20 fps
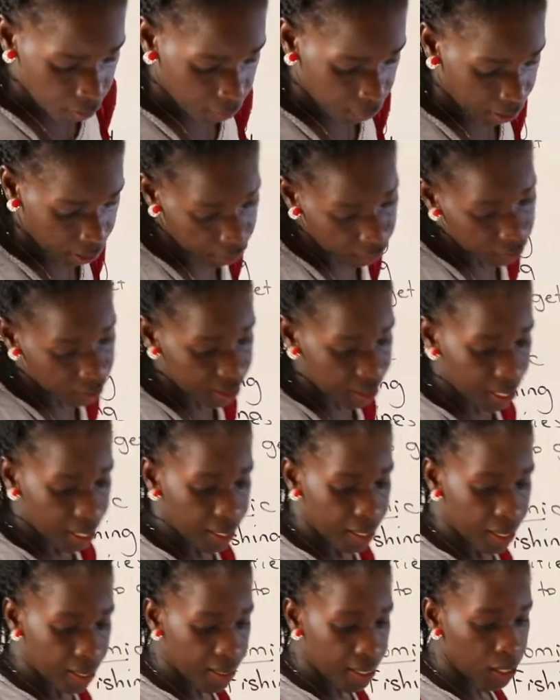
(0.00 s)
have also
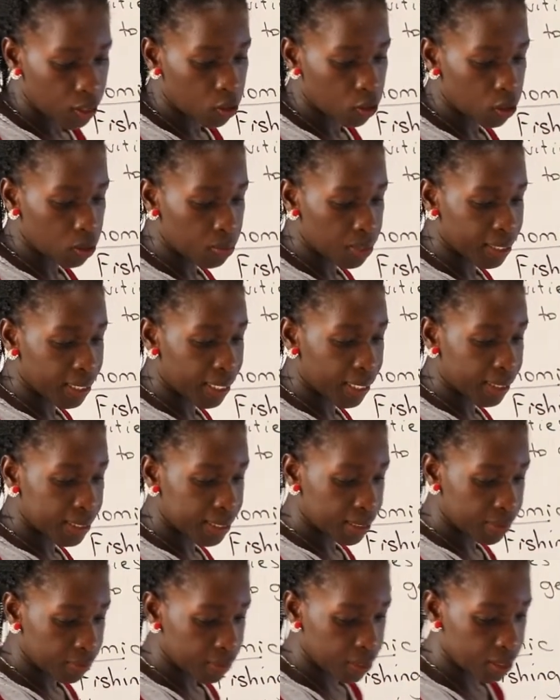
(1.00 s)
another economic
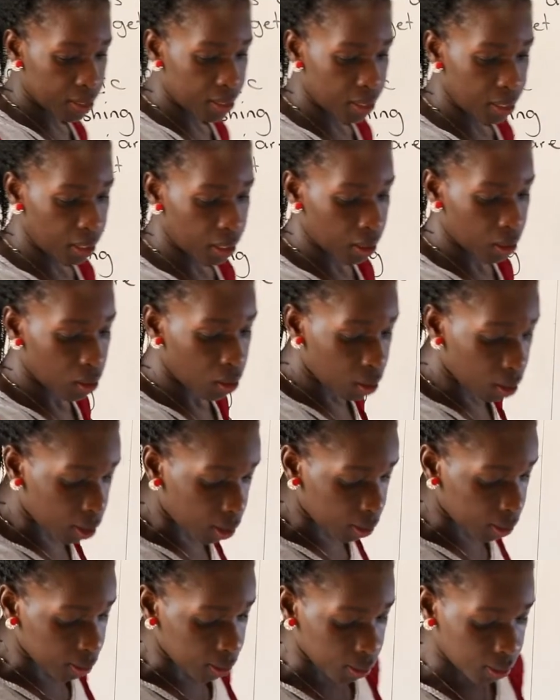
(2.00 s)
activity
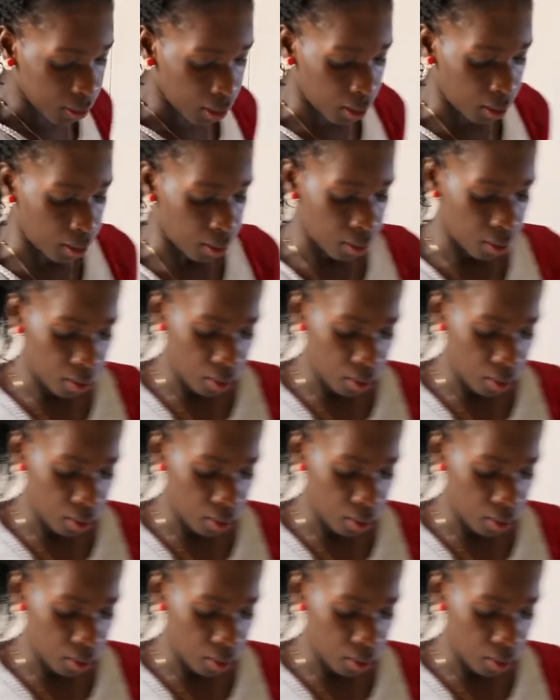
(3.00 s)
called the